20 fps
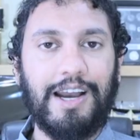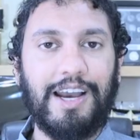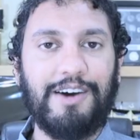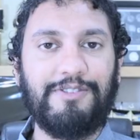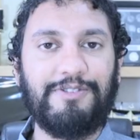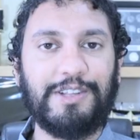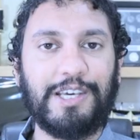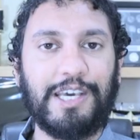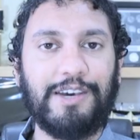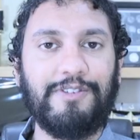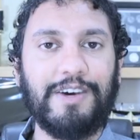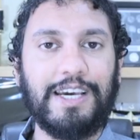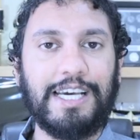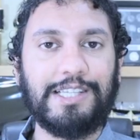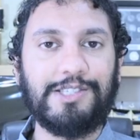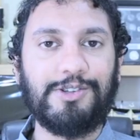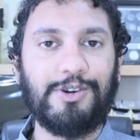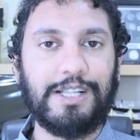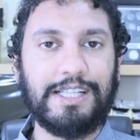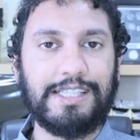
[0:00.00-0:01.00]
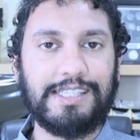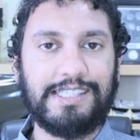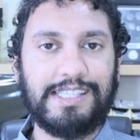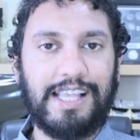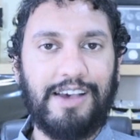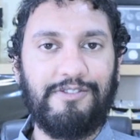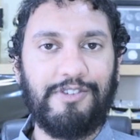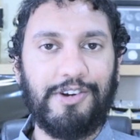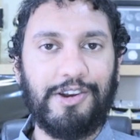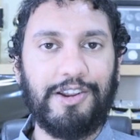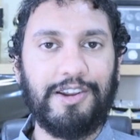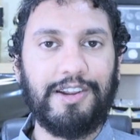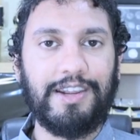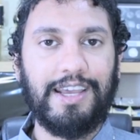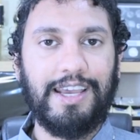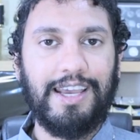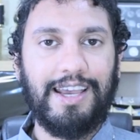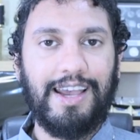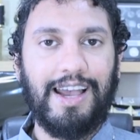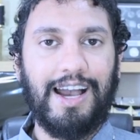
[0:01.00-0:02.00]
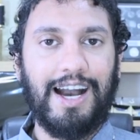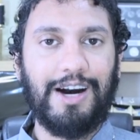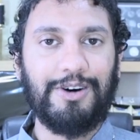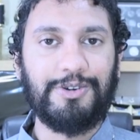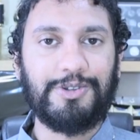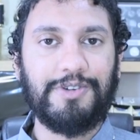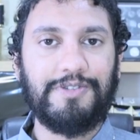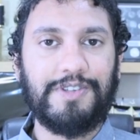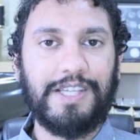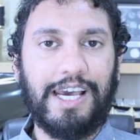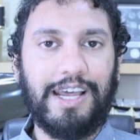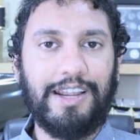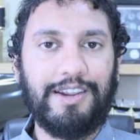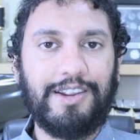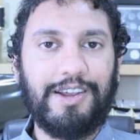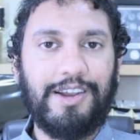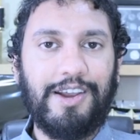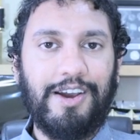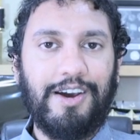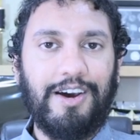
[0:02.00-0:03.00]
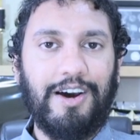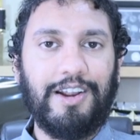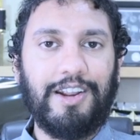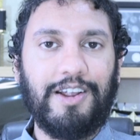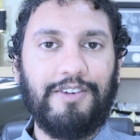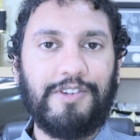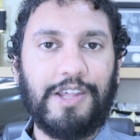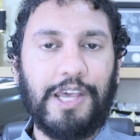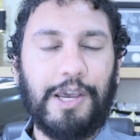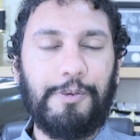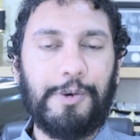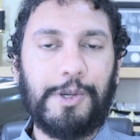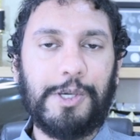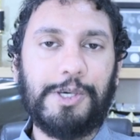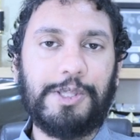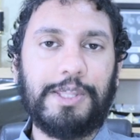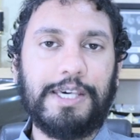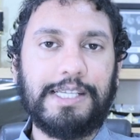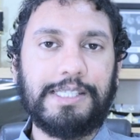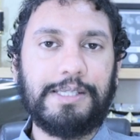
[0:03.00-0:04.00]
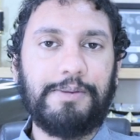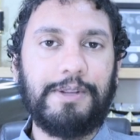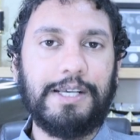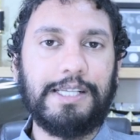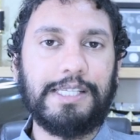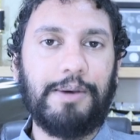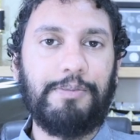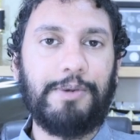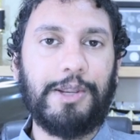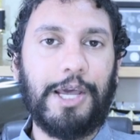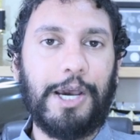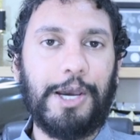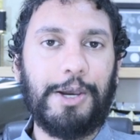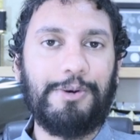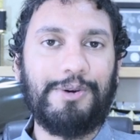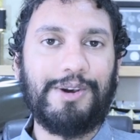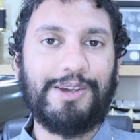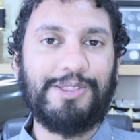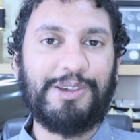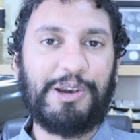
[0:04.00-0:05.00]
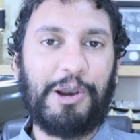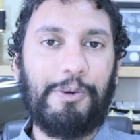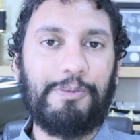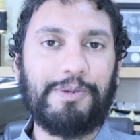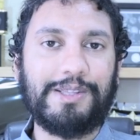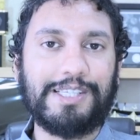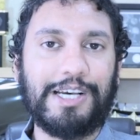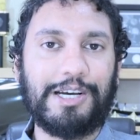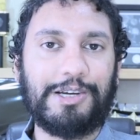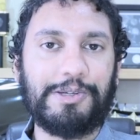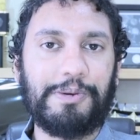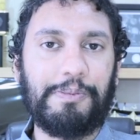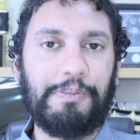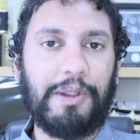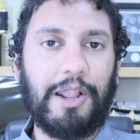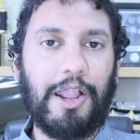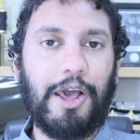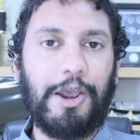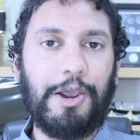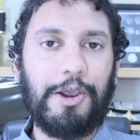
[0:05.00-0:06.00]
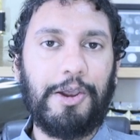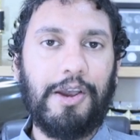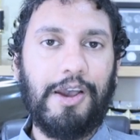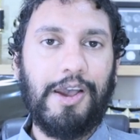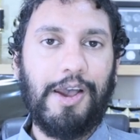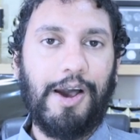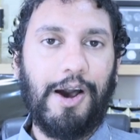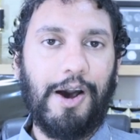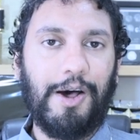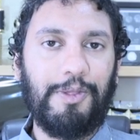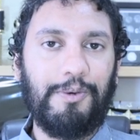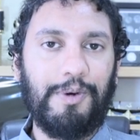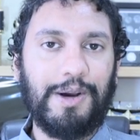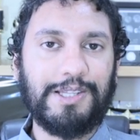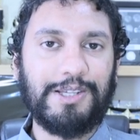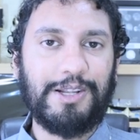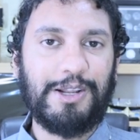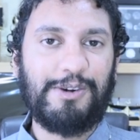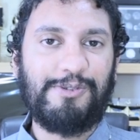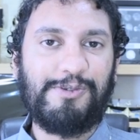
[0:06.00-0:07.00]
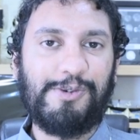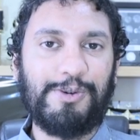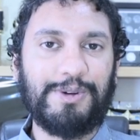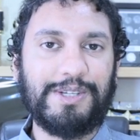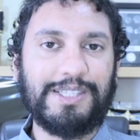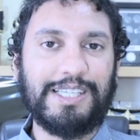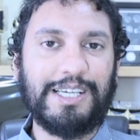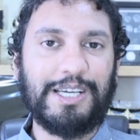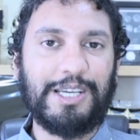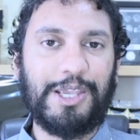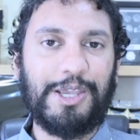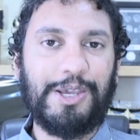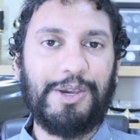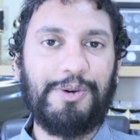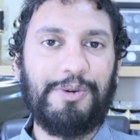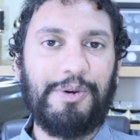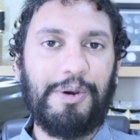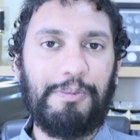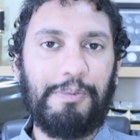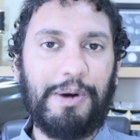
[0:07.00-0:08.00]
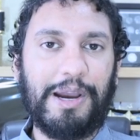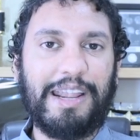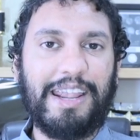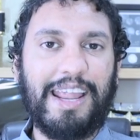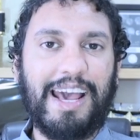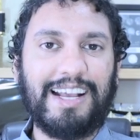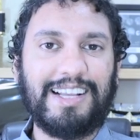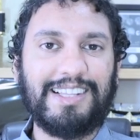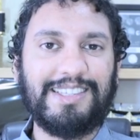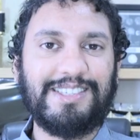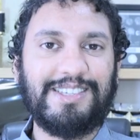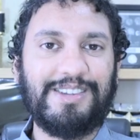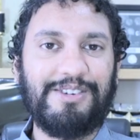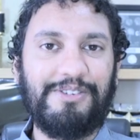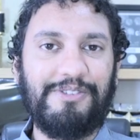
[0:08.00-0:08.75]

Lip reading: I have to give it a solid 7 out of 10. I'd love to hear what you think, so please let me know in the comment section below. Otherwise, I look forward to seeing you in my next